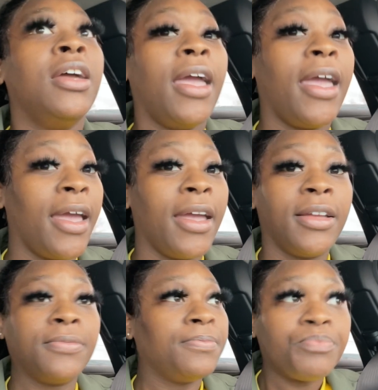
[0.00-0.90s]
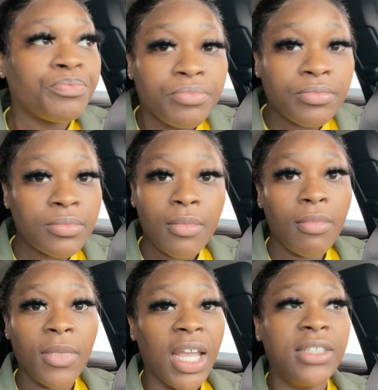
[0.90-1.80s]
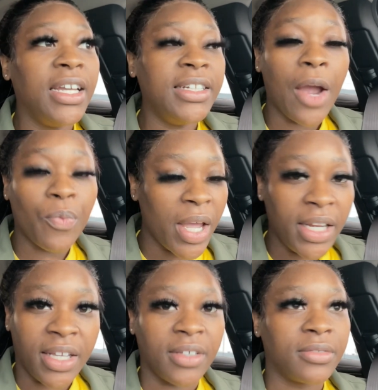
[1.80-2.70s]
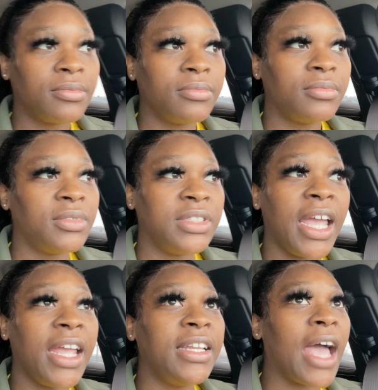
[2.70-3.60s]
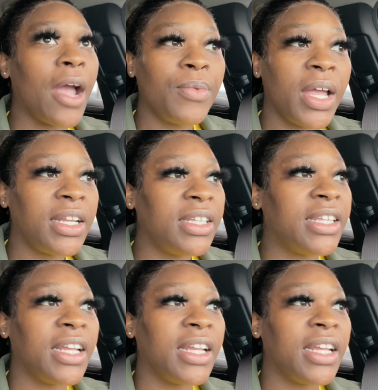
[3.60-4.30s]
and they're not ready. They not ready.